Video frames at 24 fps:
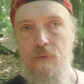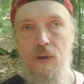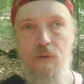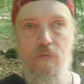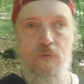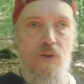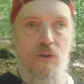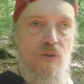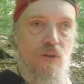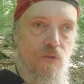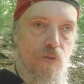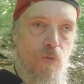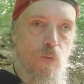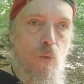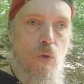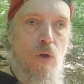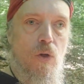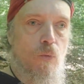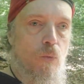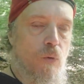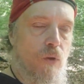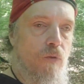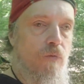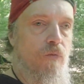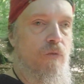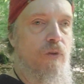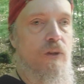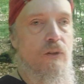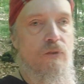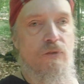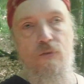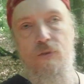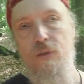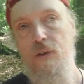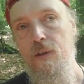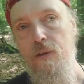it doesn't work with a fire
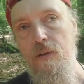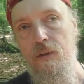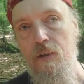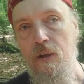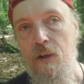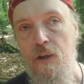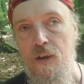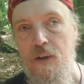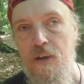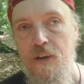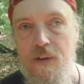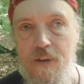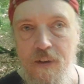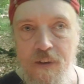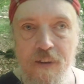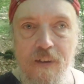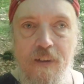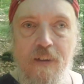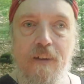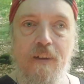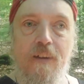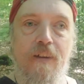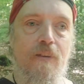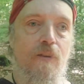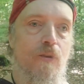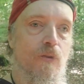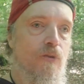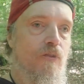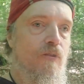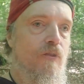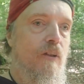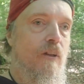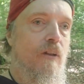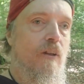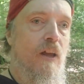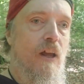steel, you
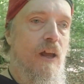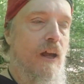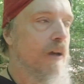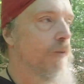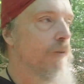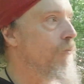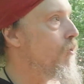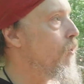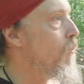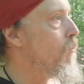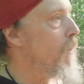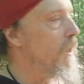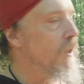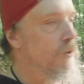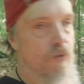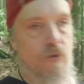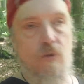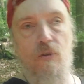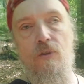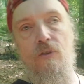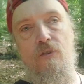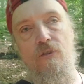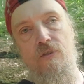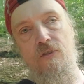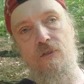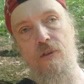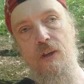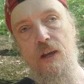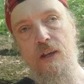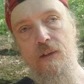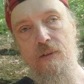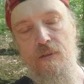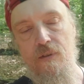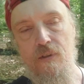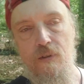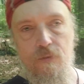still have your matches,
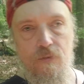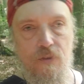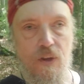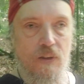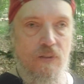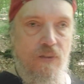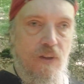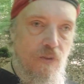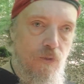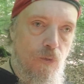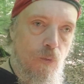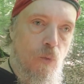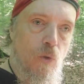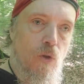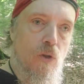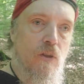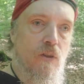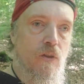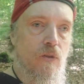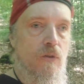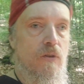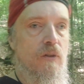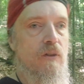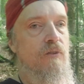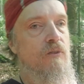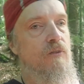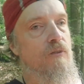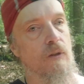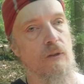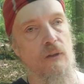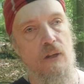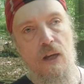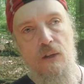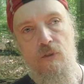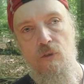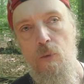and if that doesn't work, you
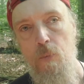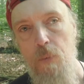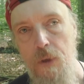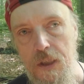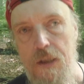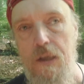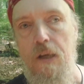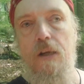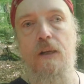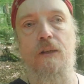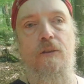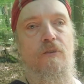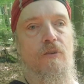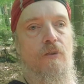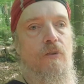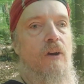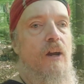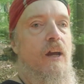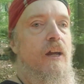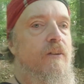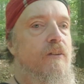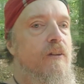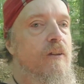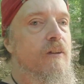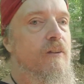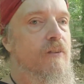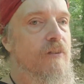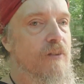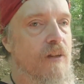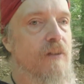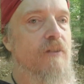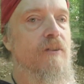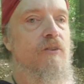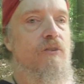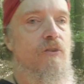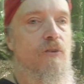still got your big lighter. And
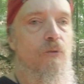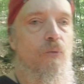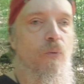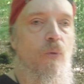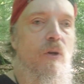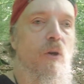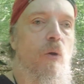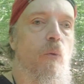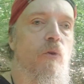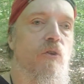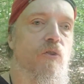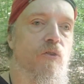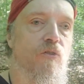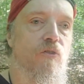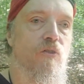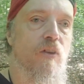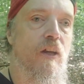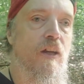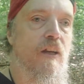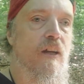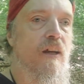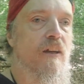this is what I want to say.